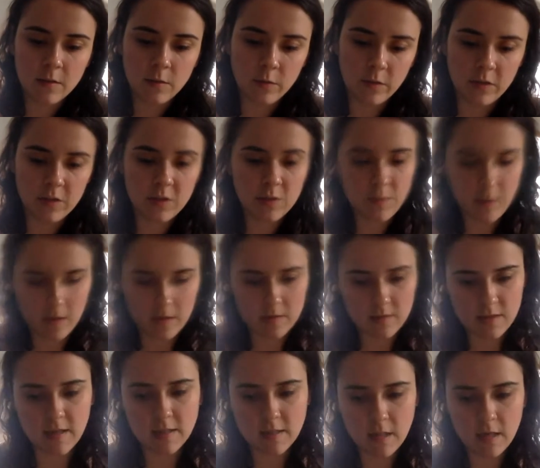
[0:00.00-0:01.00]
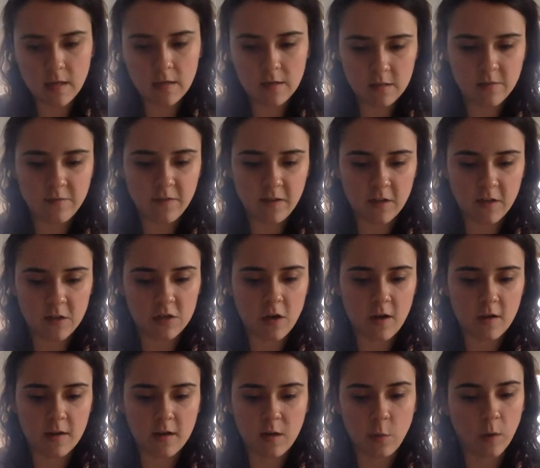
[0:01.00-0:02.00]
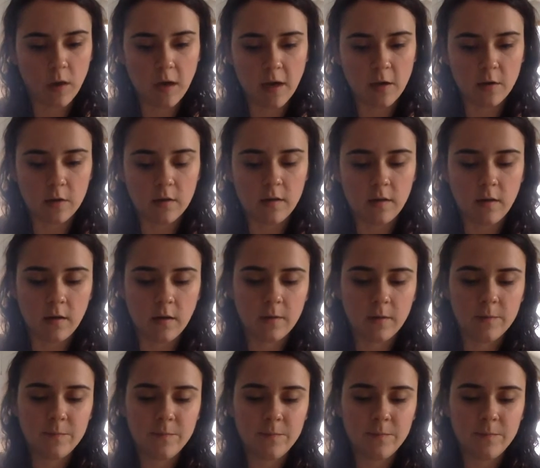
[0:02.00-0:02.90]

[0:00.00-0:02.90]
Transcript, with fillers: which meant they intended to finish talking where I couldn't hear.